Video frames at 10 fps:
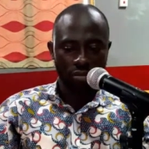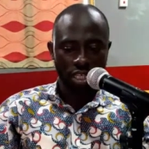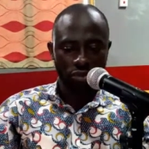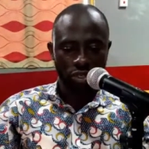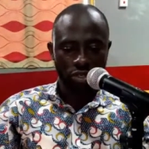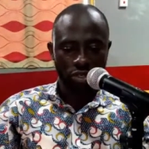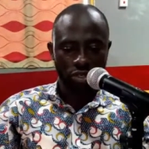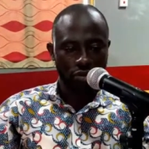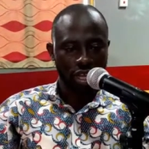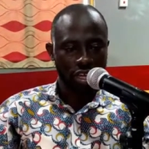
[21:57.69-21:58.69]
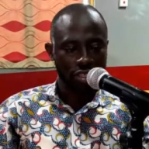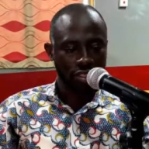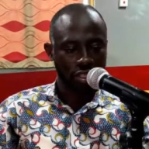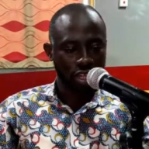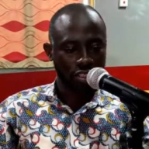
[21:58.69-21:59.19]
as we continue with our
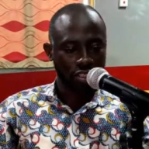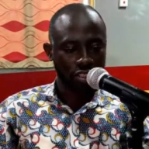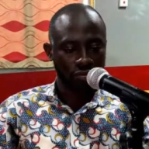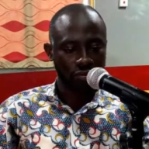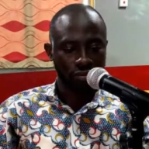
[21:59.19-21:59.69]
discussion.